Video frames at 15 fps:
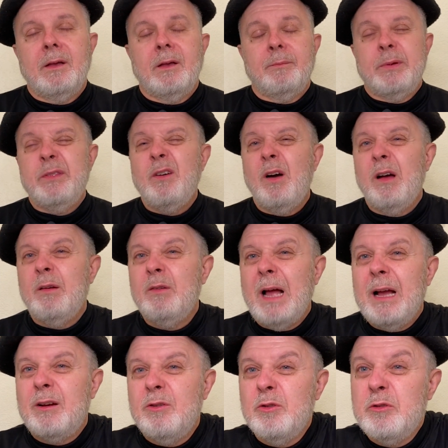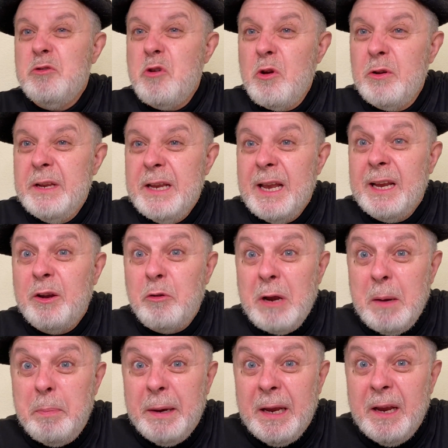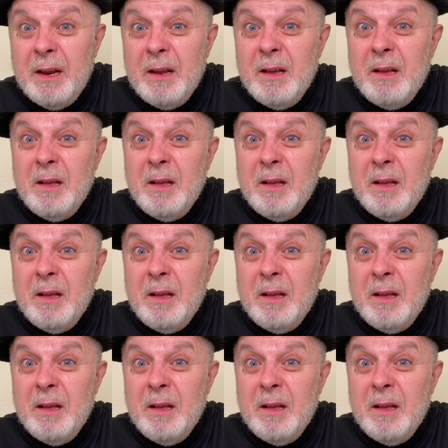but now I, I look nerdy and creepy.